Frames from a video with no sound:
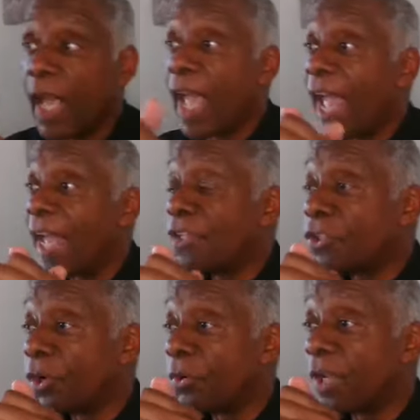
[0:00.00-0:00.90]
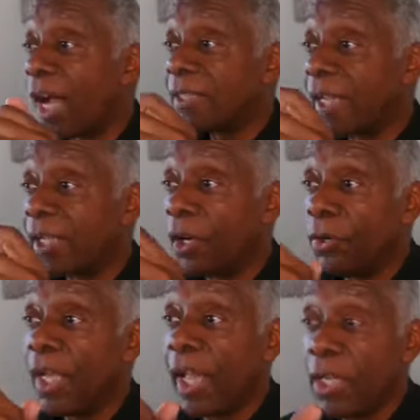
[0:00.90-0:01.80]
And so God's like,
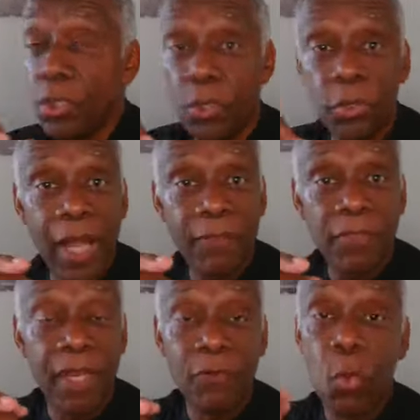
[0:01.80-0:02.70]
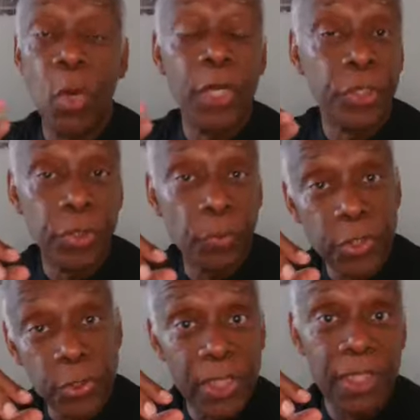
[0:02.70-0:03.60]
okay, you don't have to ever wonder
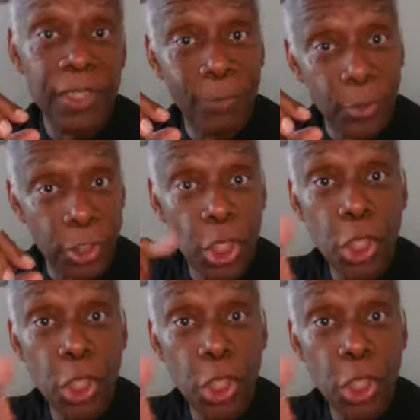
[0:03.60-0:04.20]
what you're eating in the morning.